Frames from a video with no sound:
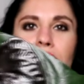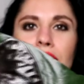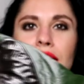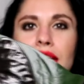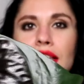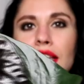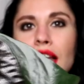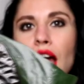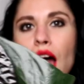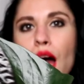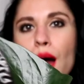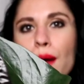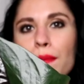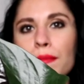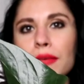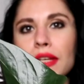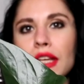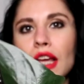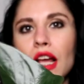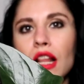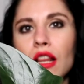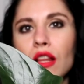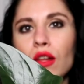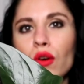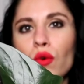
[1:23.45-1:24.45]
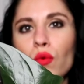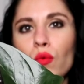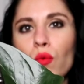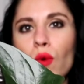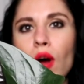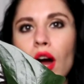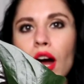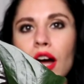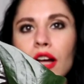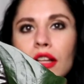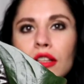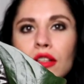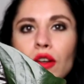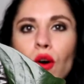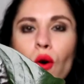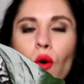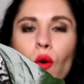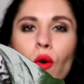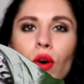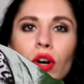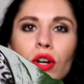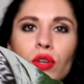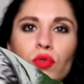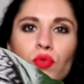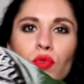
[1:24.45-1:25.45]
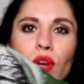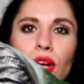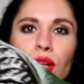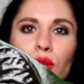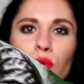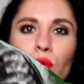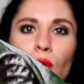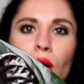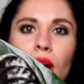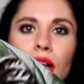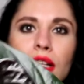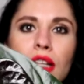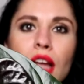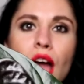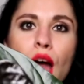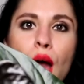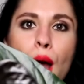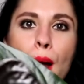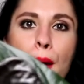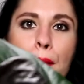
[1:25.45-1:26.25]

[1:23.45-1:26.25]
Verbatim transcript: some yellow one or red one,